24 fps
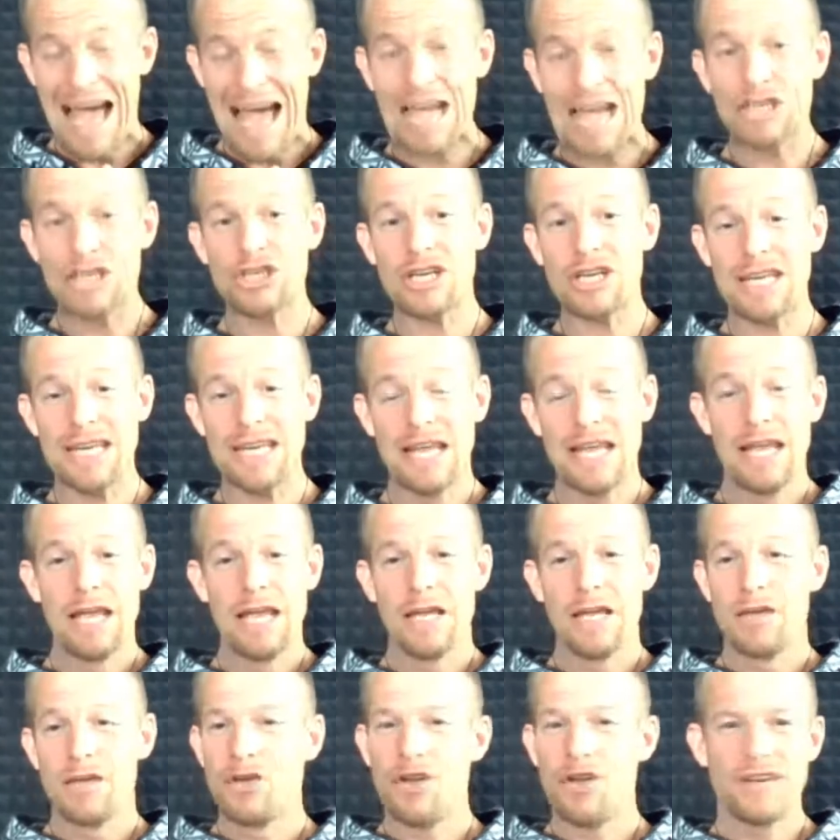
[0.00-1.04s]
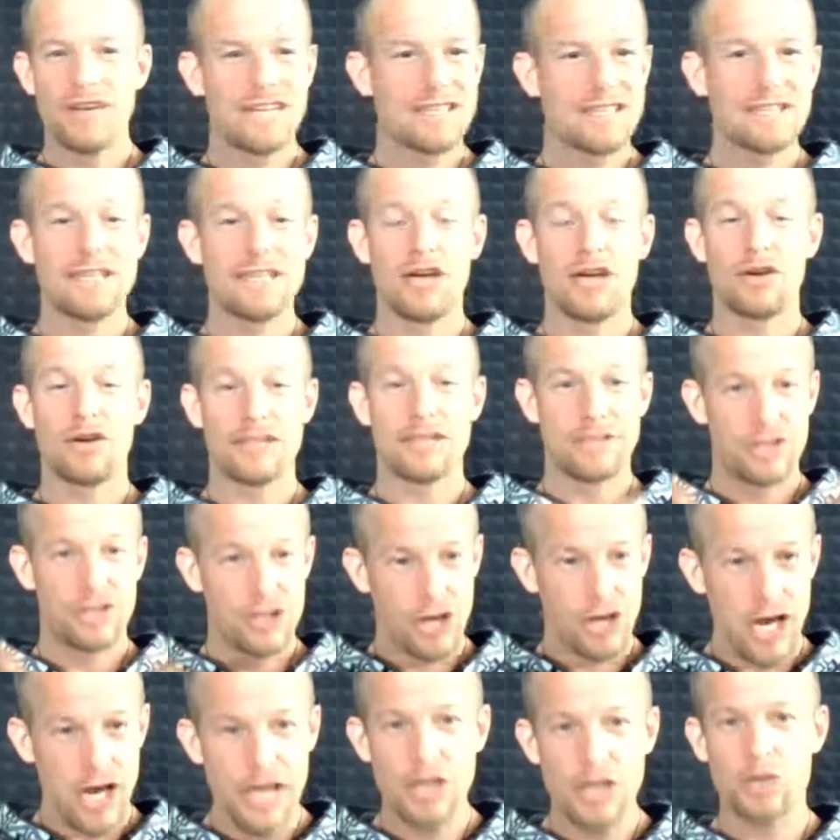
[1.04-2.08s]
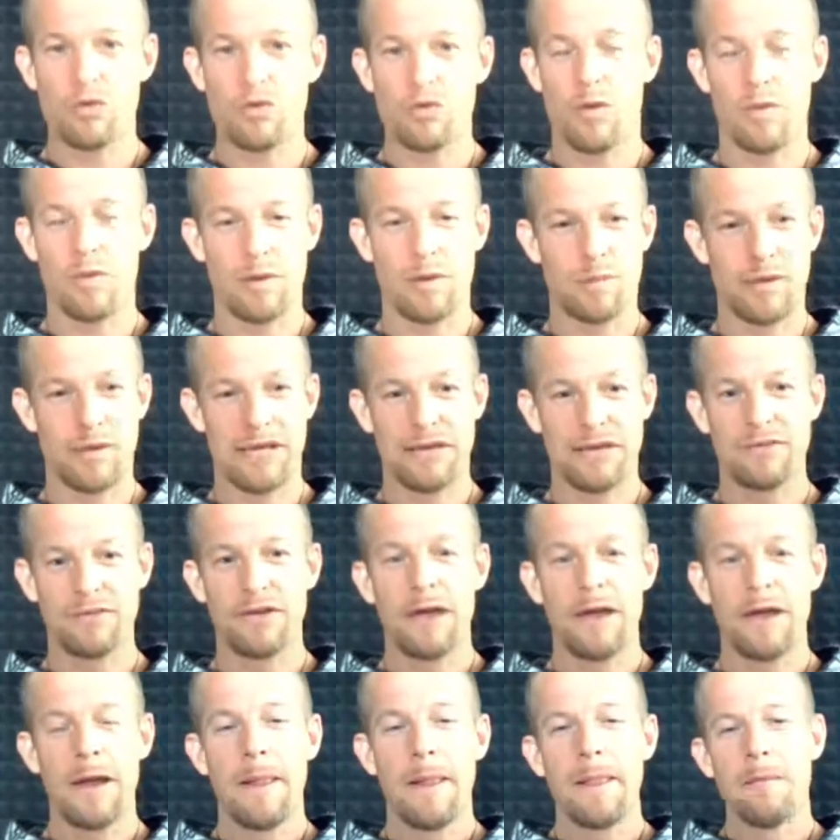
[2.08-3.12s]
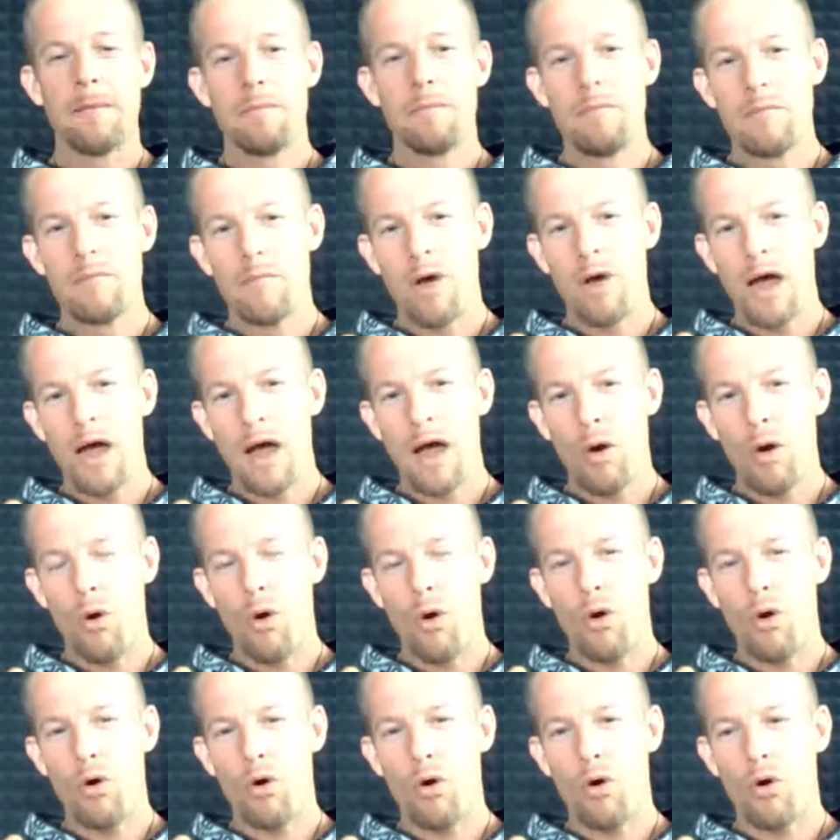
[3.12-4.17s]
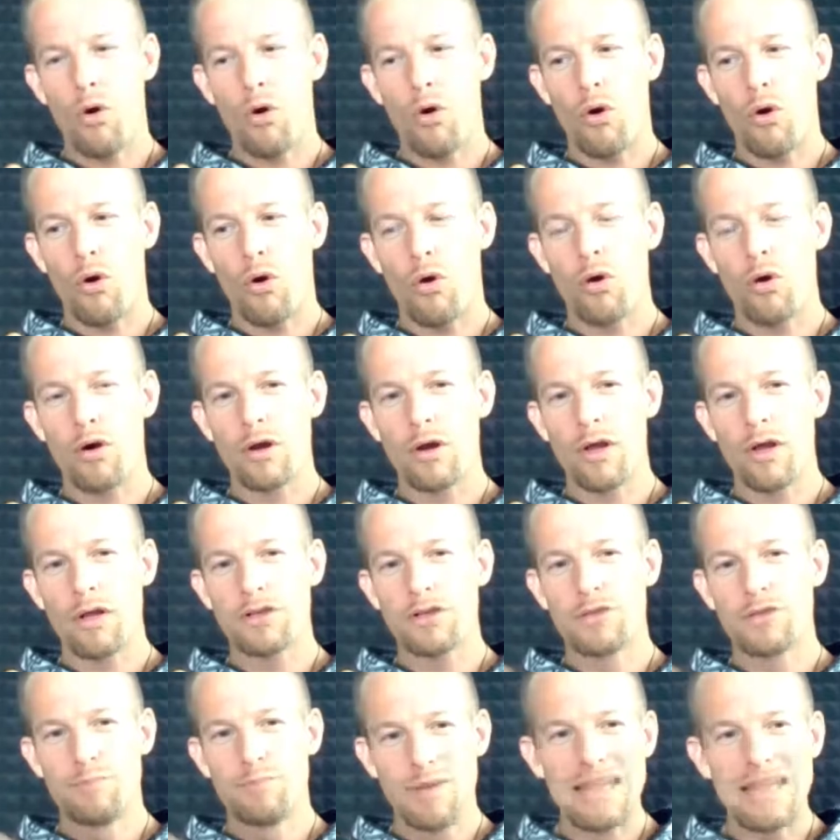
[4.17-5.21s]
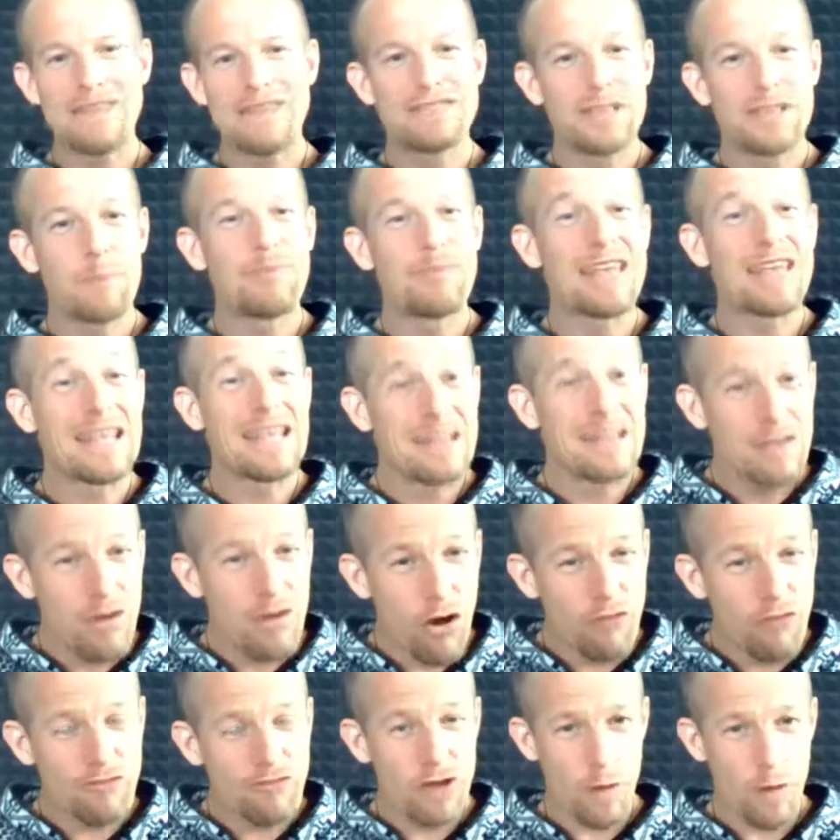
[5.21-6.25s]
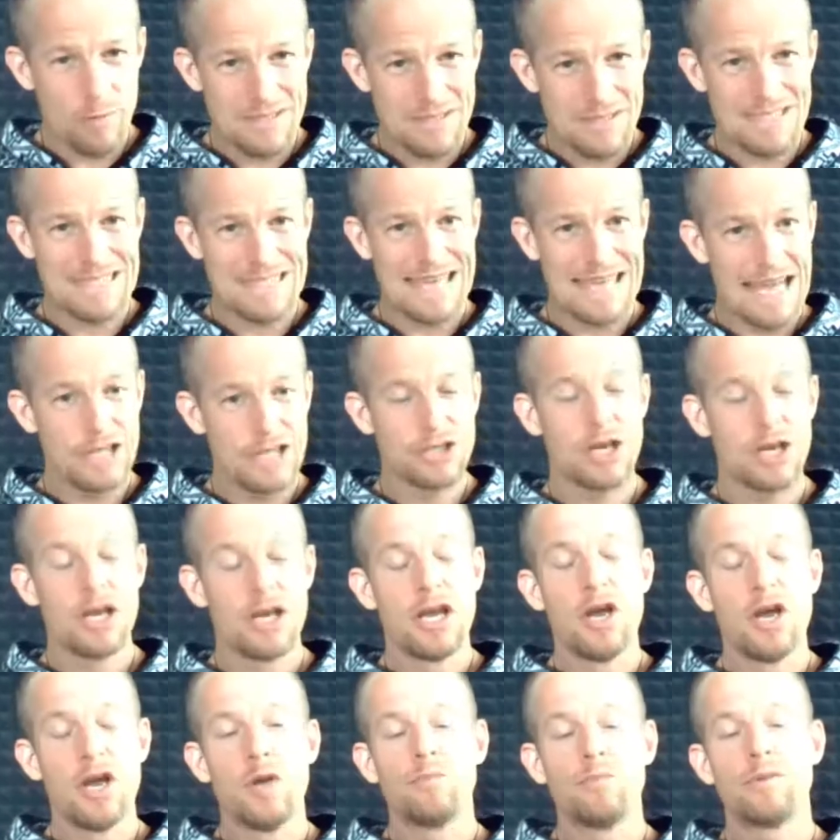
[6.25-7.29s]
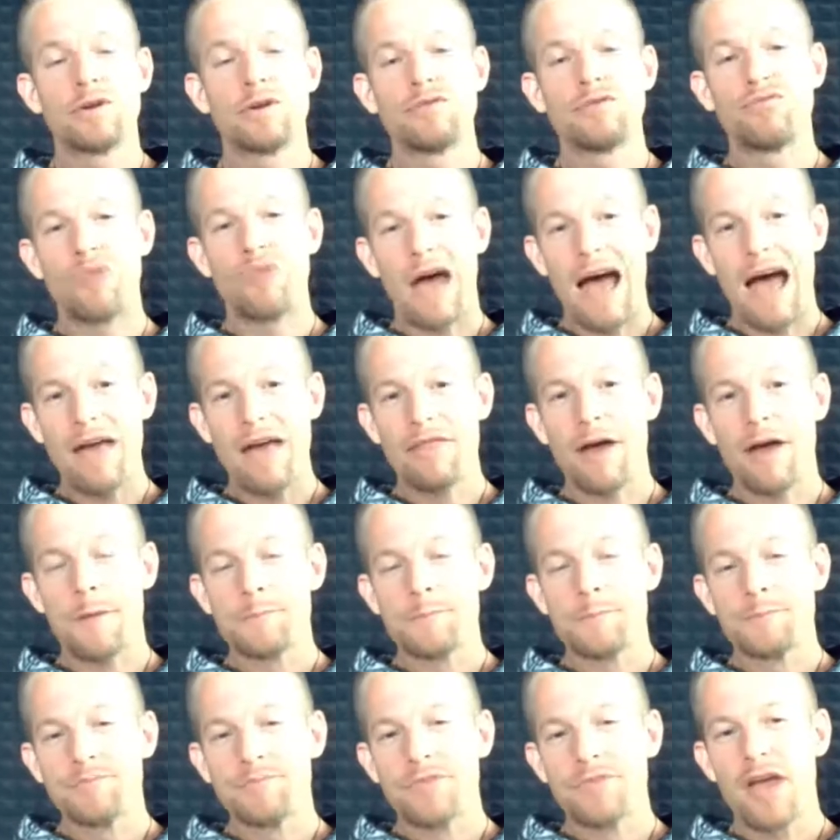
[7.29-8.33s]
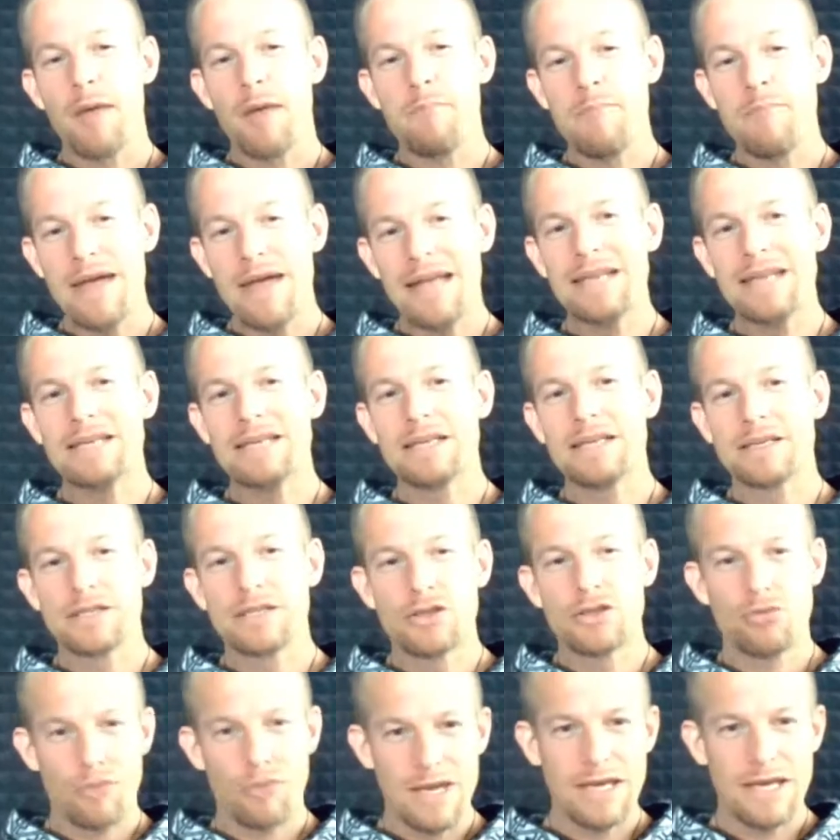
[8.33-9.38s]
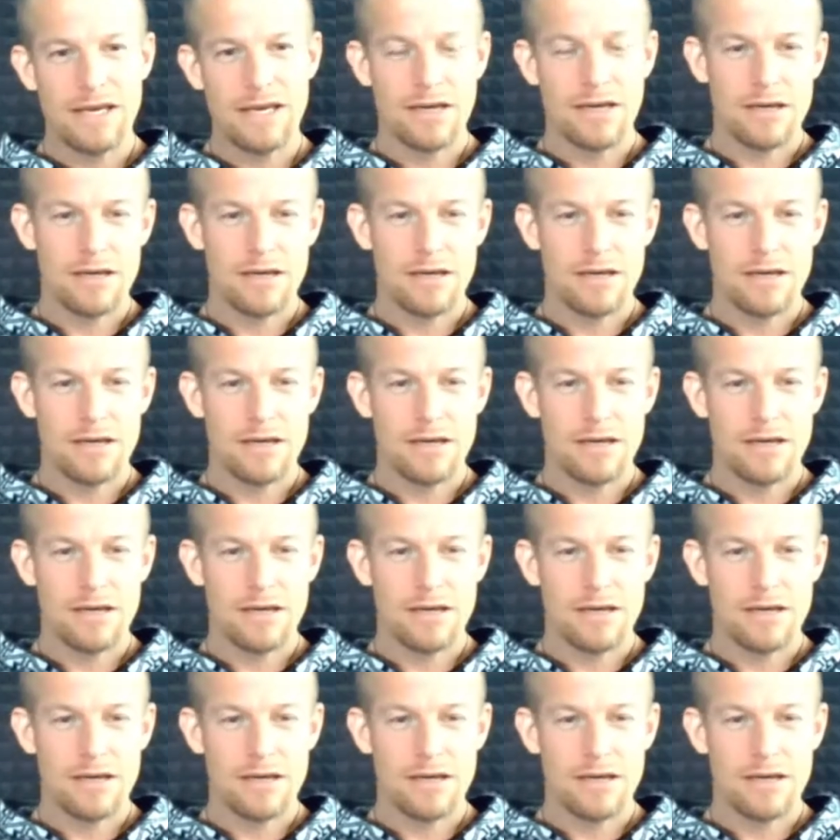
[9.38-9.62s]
actually not necessarily change what we believe or believe something of the opposite nature, but rather amend it, tweak